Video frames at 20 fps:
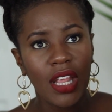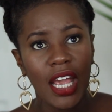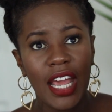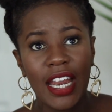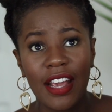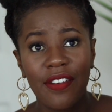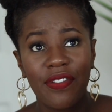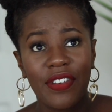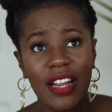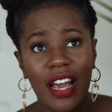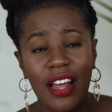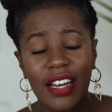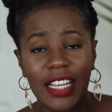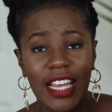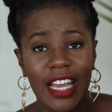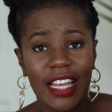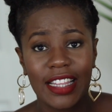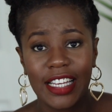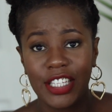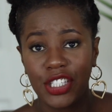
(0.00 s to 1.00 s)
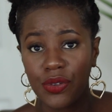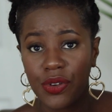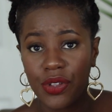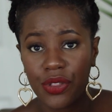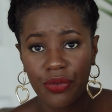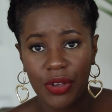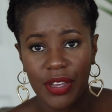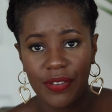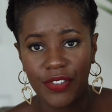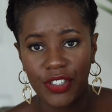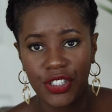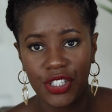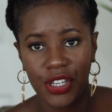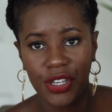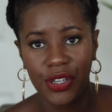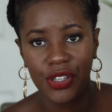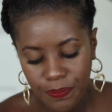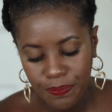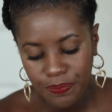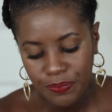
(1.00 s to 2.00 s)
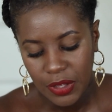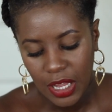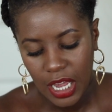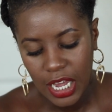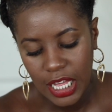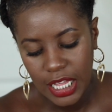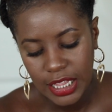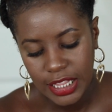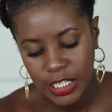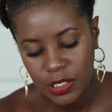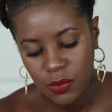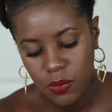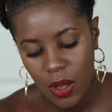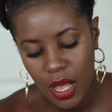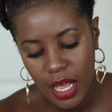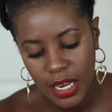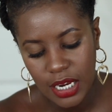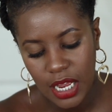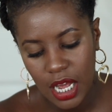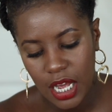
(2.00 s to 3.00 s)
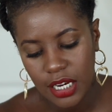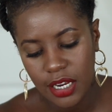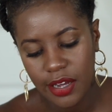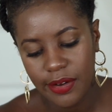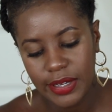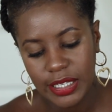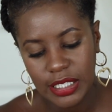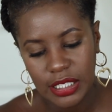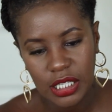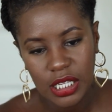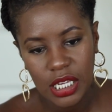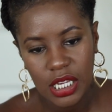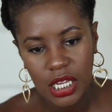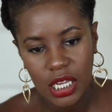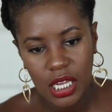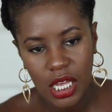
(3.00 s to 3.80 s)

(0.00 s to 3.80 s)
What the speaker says: And every now and again they do a 3 for 2. This one I know is